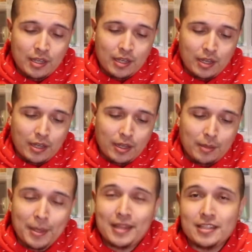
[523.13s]

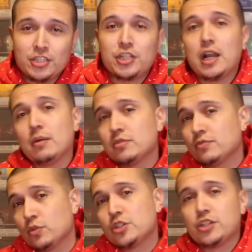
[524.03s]
And this year I was
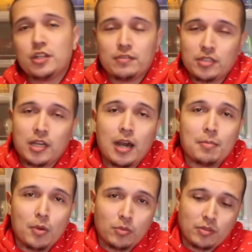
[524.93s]
fortunate enough to
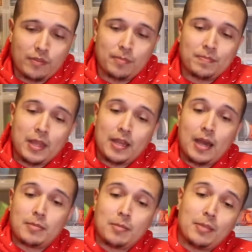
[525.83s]
cop both of them. I
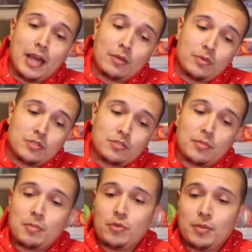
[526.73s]
copped the black ones from
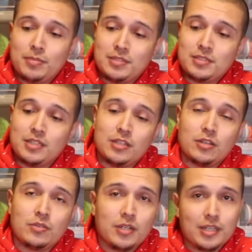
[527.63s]
my boy
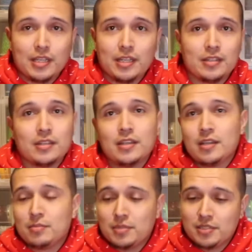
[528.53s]
Benzino. Again,
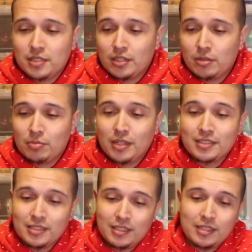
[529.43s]
Benzino
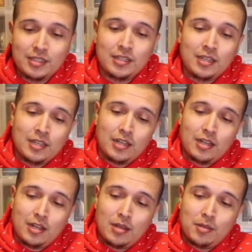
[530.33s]
plugged it in.
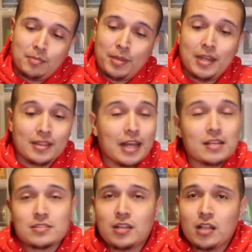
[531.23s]
Paid
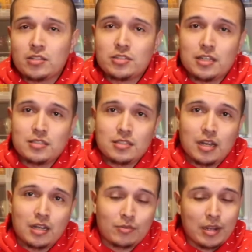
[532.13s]
$1,000 dead
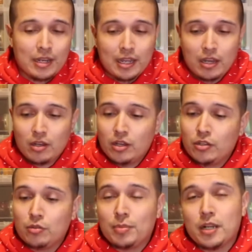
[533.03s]
stock. Right now, a
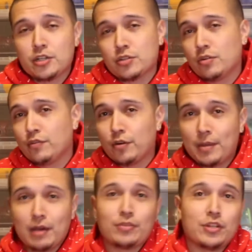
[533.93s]
new pair is going for
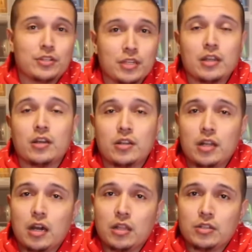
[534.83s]
about
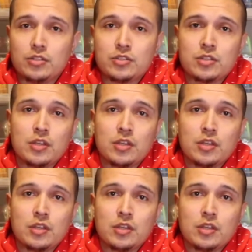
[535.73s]
$1,300.